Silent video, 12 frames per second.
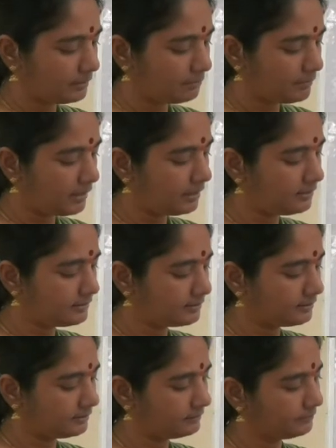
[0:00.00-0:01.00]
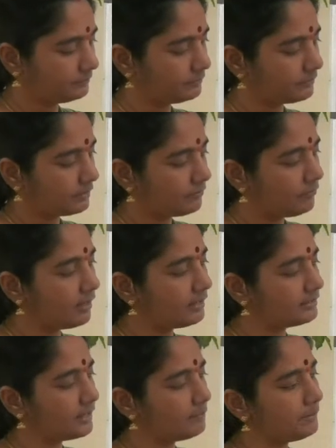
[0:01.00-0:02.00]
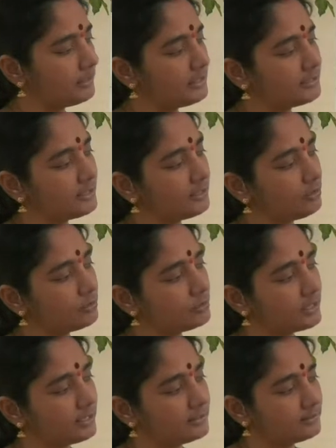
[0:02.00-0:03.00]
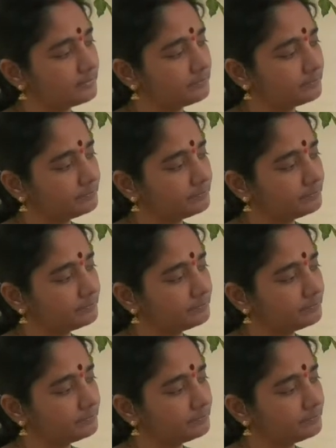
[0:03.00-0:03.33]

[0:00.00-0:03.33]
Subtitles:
Means, for example, these are the two sides.